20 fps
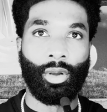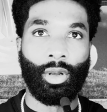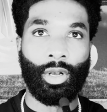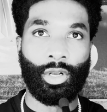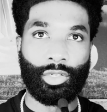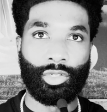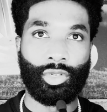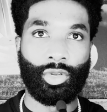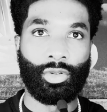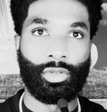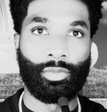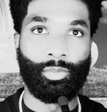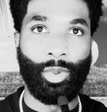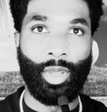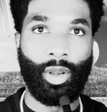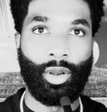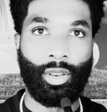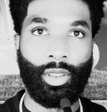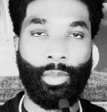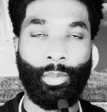Usher's
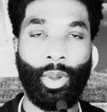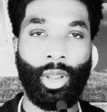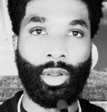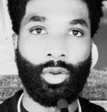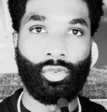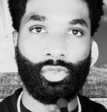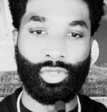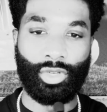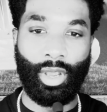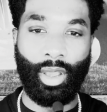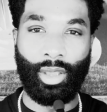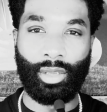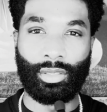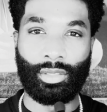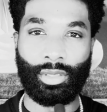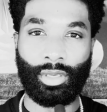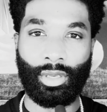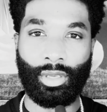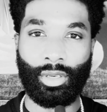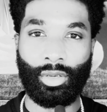better than Michael
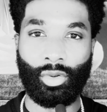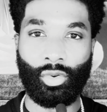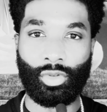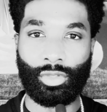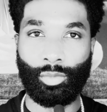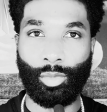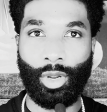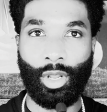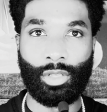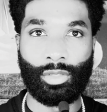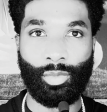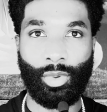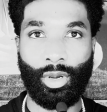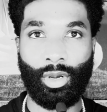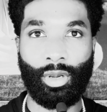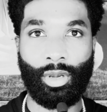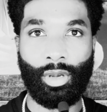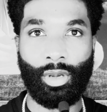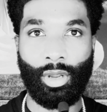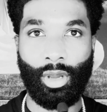Jackson, Chris Brown's
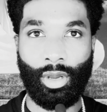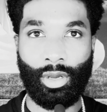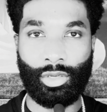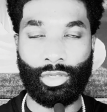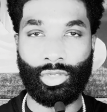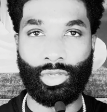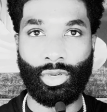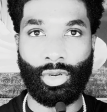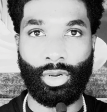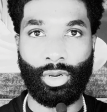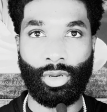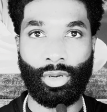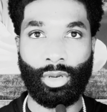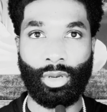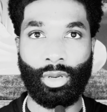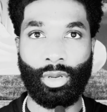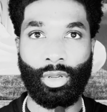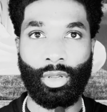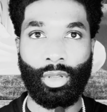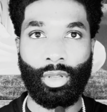better than
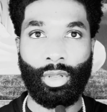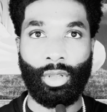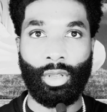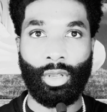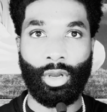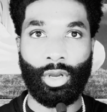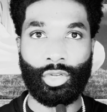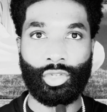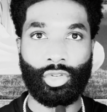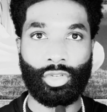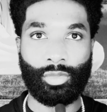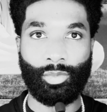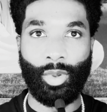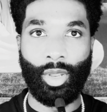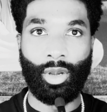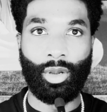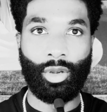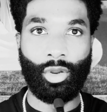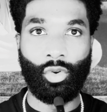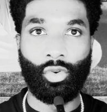Usher, Usher's
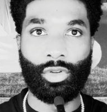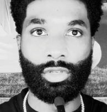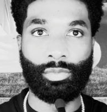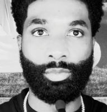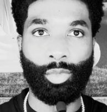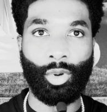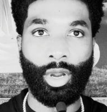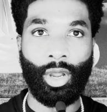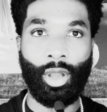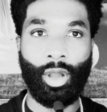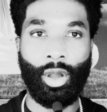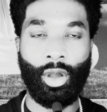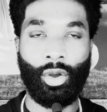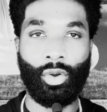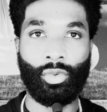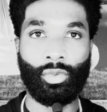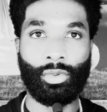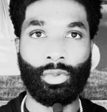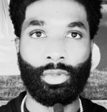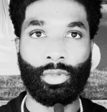better than Chris
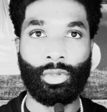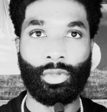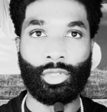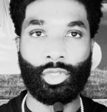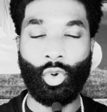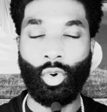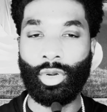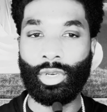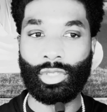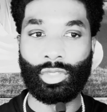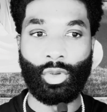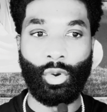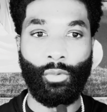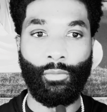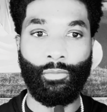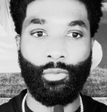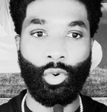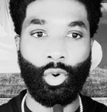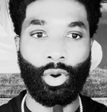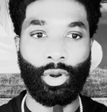Brown, so on and so
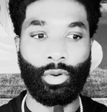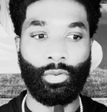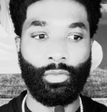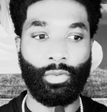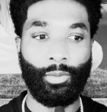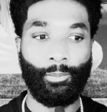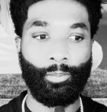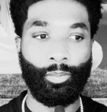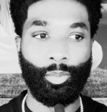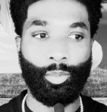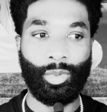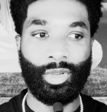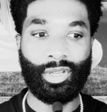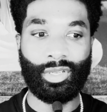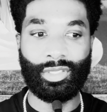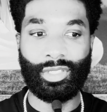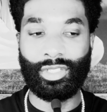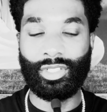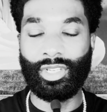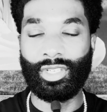forth,
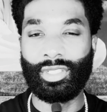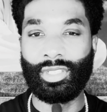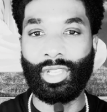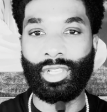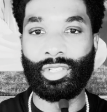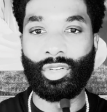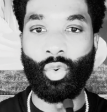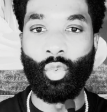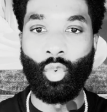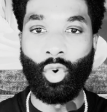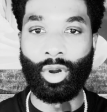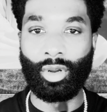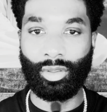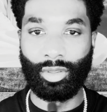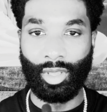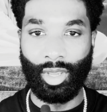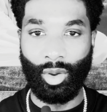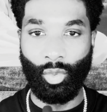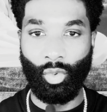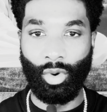because it just doesn't work
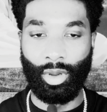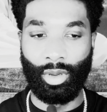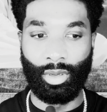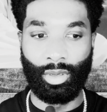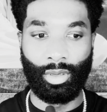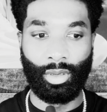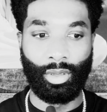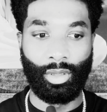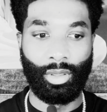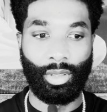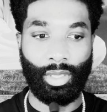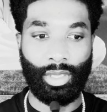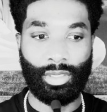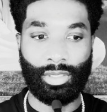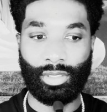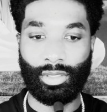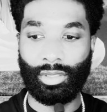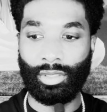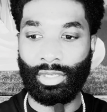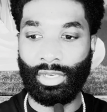that way.
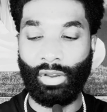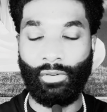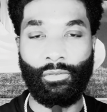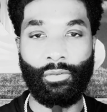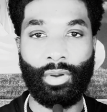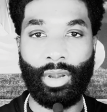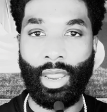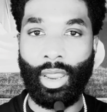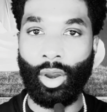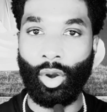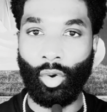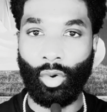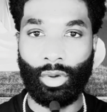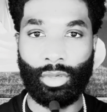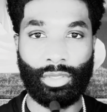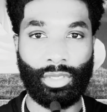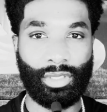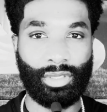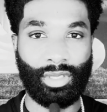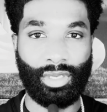It's different
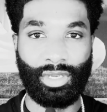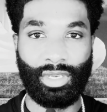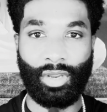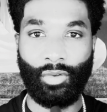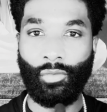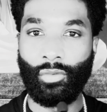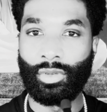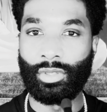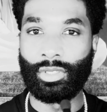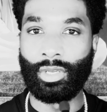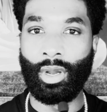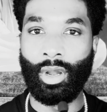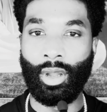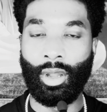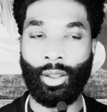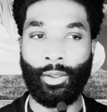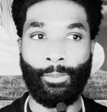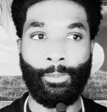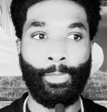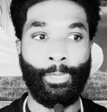eras, it's a different
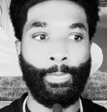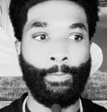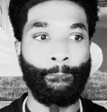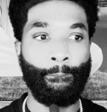time,